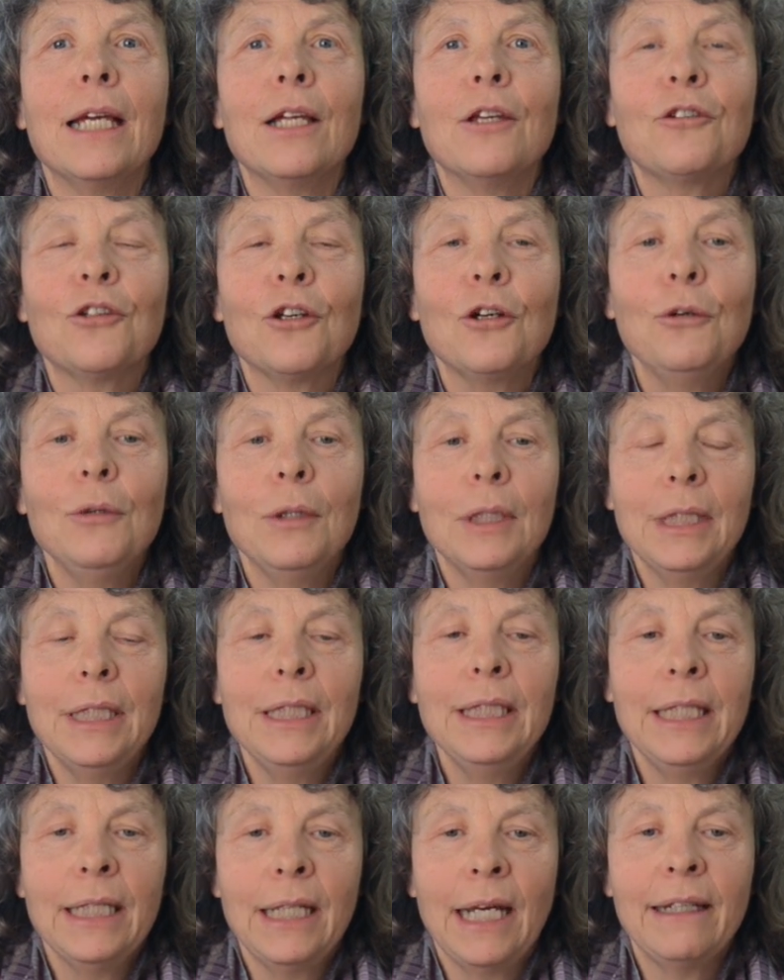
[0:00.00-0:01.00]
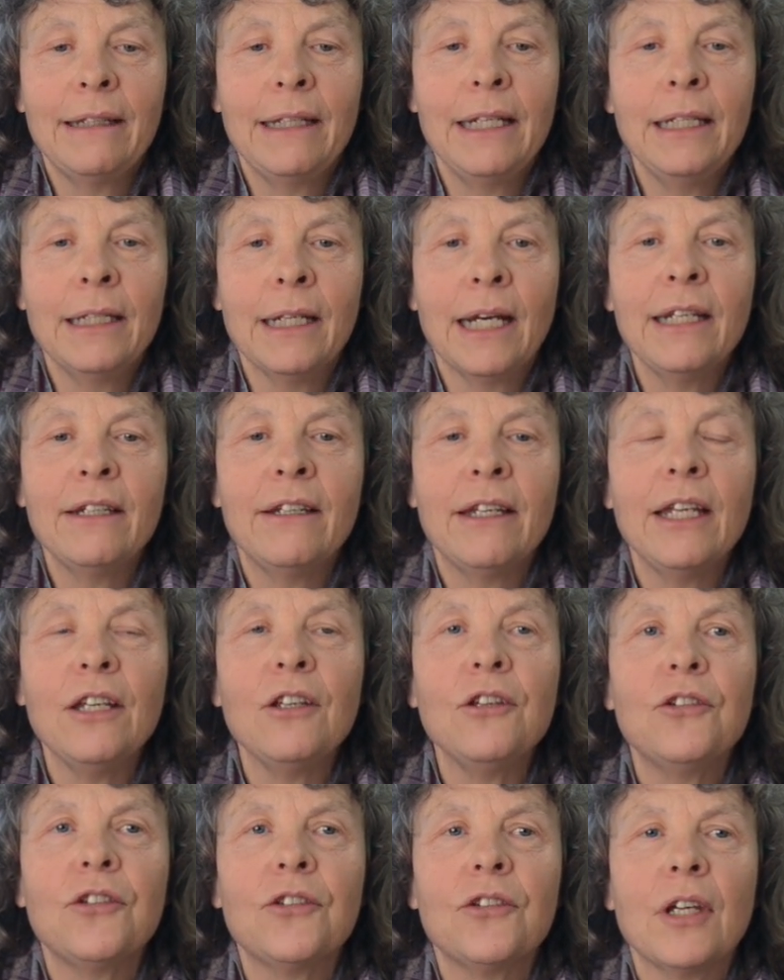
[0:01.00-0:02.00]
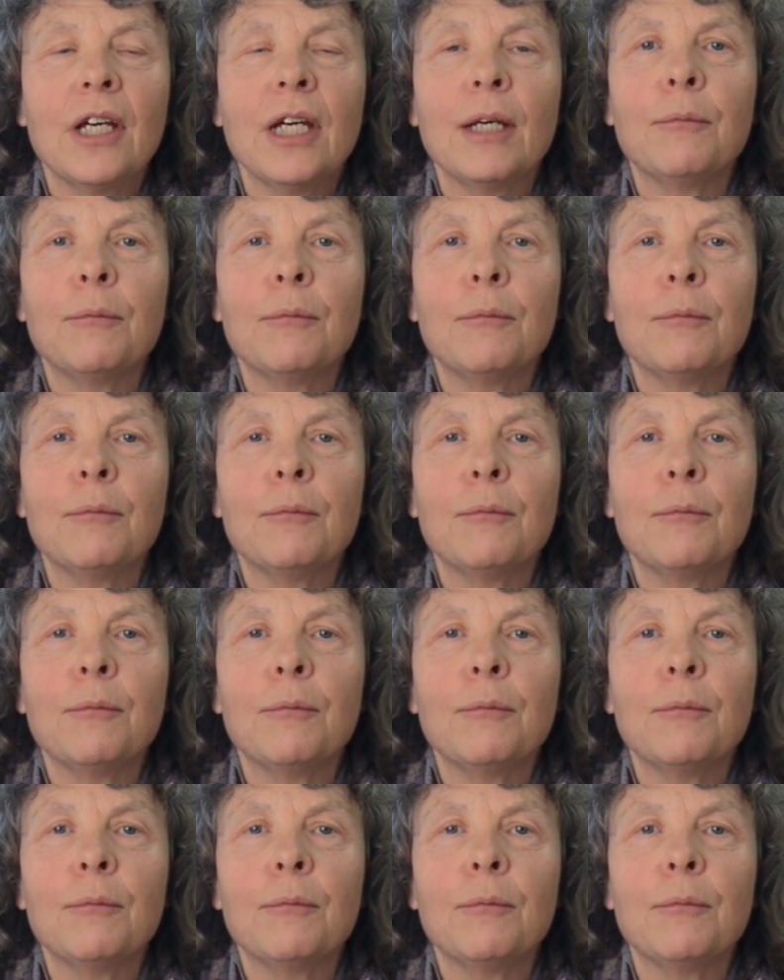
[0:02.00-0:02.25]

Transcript: So in the 1990s,